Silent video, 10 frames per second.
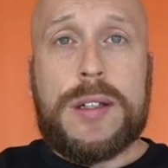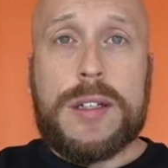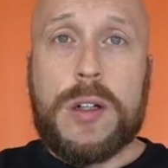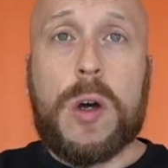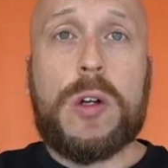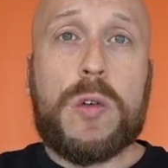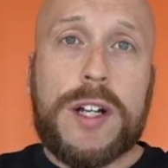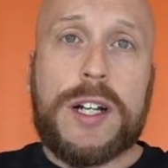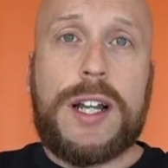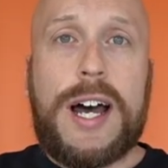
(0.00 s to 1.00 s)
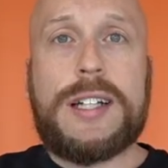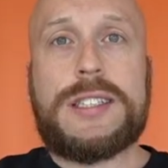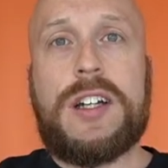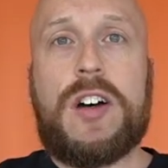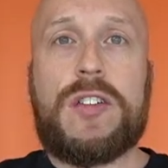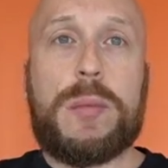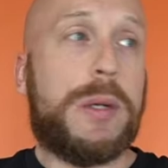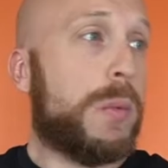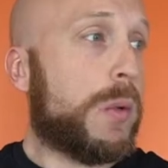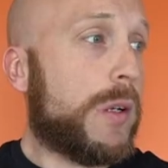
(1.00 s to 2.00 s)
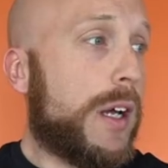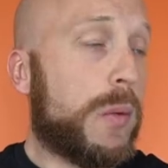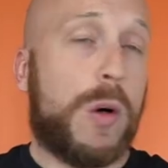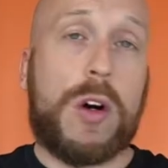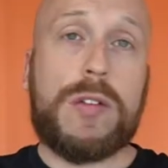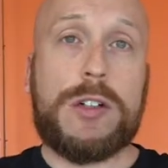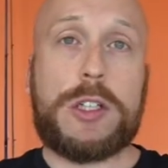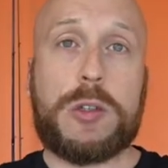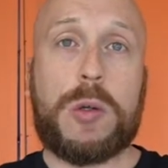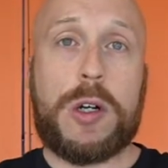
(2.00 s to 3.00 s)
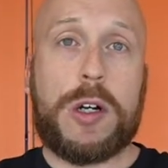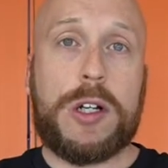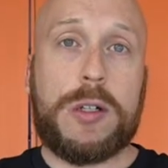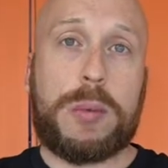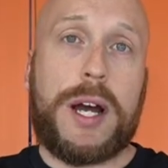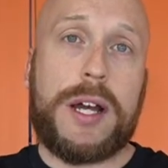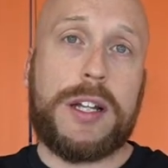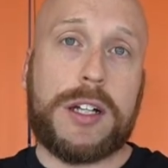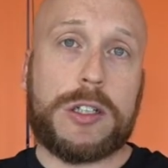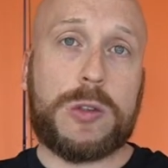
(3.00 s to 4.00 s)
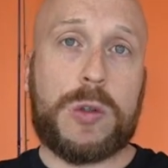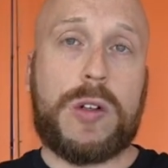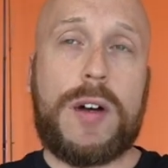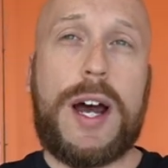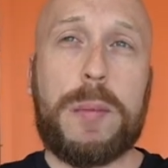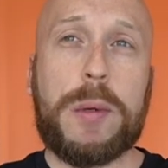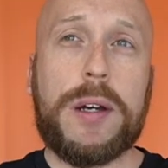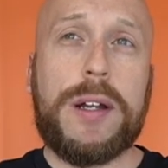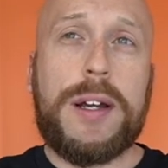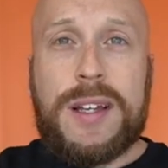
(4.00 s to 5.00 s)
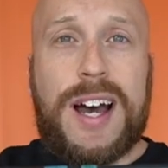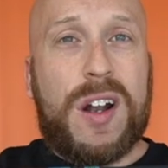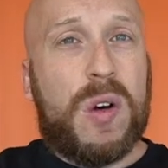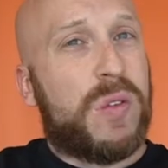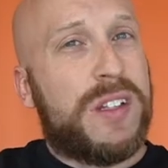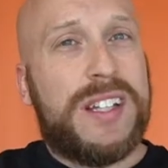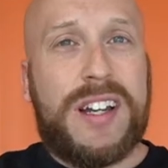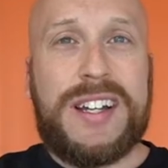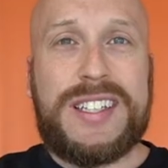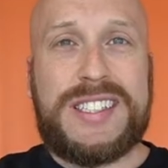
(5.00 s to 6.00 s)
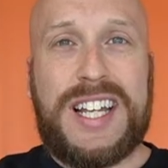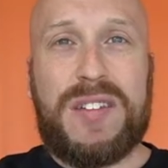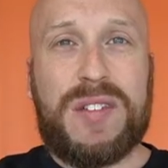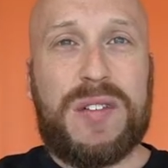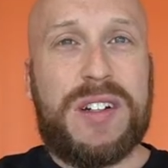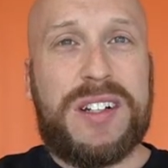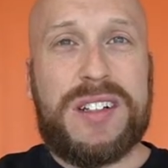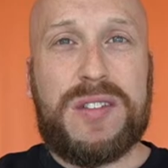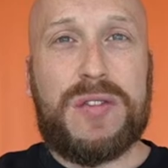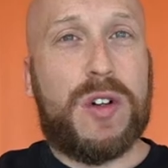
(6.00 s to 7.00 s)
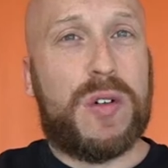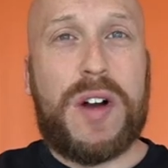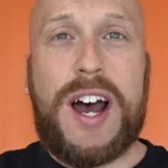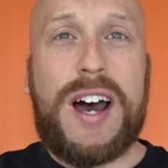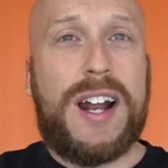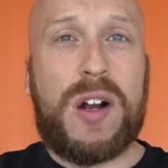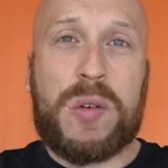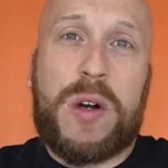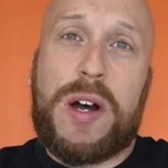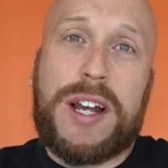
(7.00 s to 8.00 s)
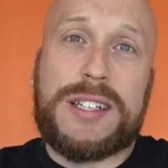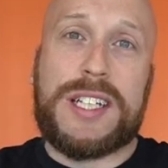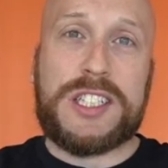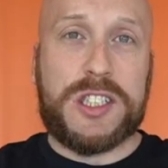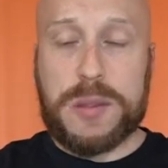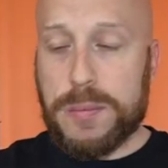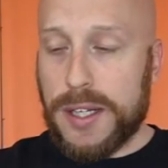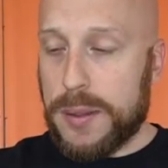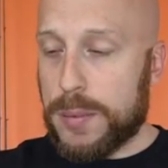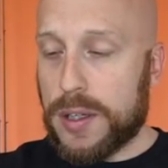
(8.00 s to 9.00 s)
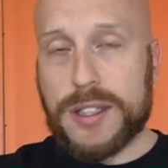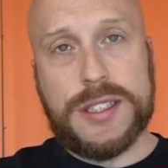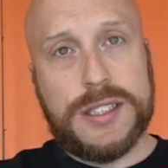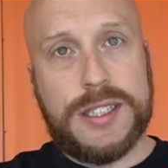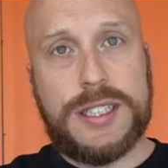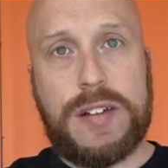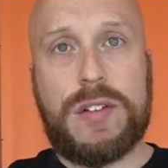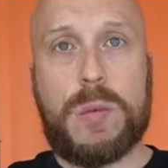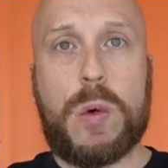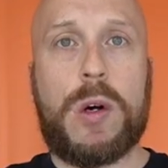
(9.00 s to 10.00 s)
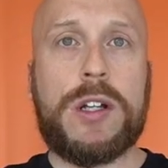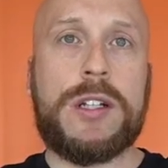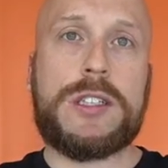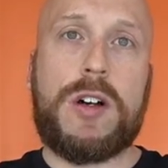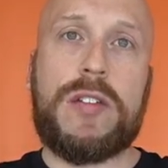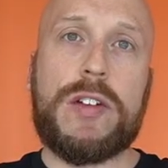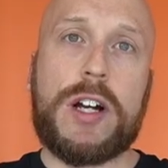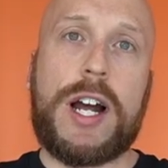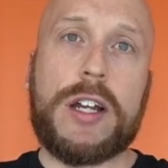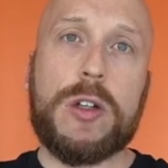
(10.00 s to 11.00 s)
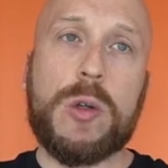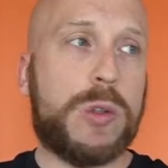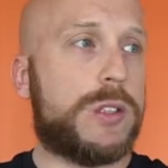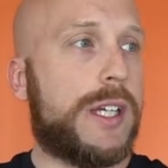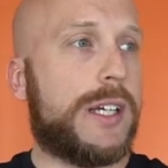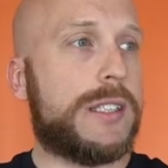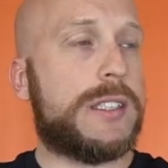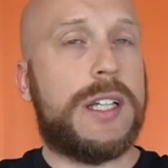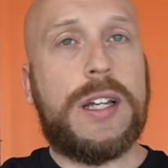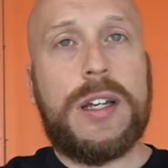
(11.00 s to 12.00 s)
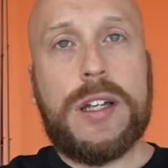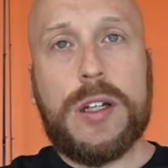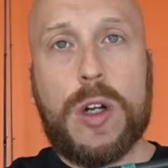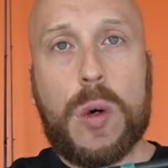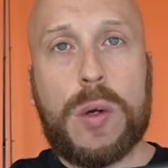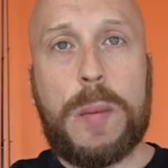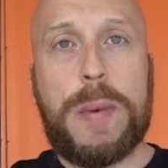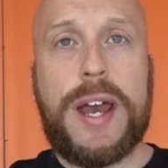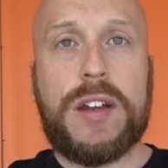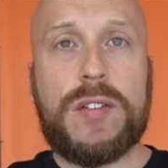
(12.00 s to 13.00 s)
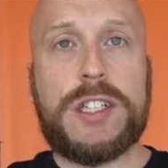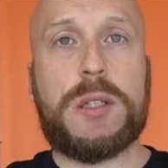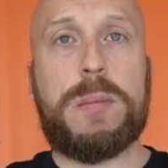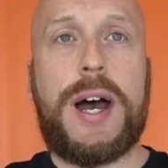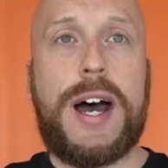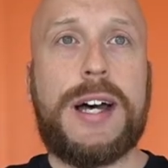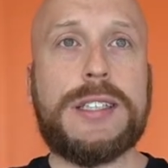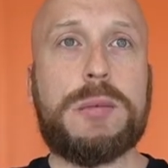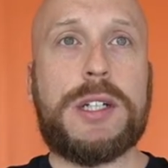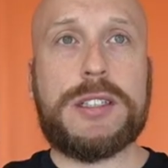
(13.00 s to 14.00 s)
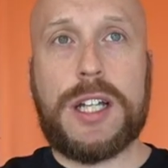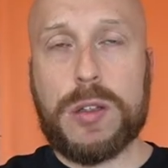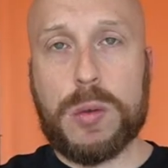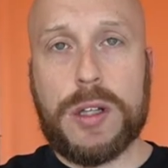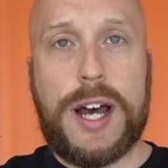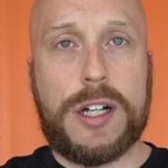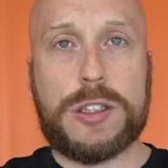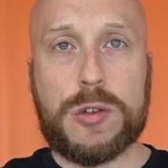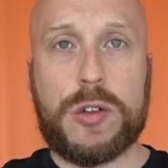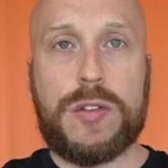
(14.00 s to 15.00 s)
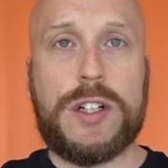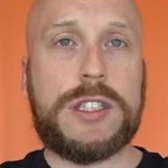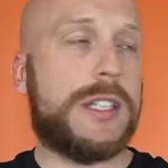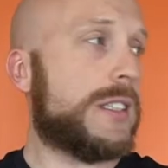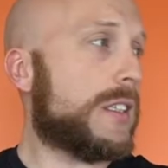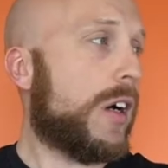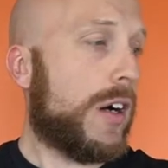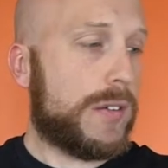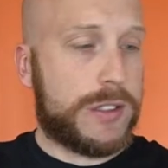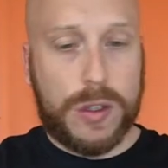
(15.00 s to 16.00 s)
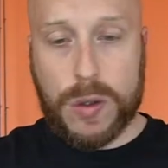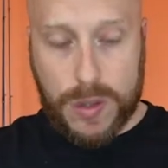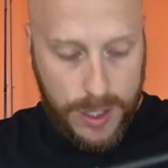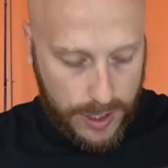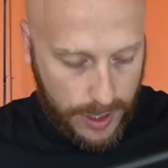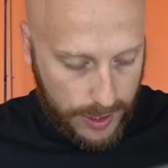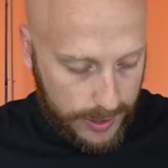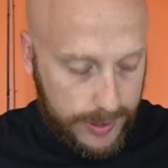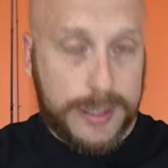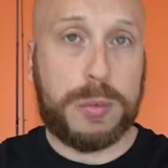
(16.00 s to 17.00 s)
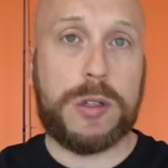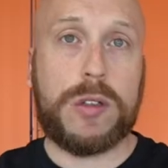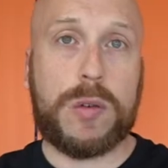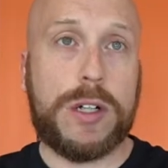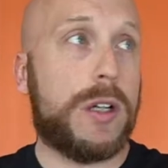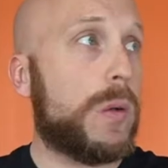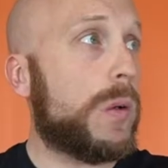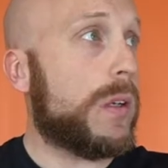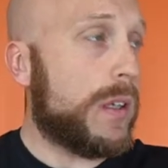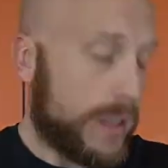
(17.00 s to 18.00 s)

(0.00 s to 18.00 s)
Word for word: you know, you read a lot of stuff, and people are like, "Well, if you're shorter, you probably like a shorter ride." But I don't really like a seven foot ride. I don't know. I guess that's just me. But this is a seven one, so I figure I can use this. You know, when I'm bank fishing ponds because I do a lot of shore fishing and stuff. So, all right, let's put the reel on.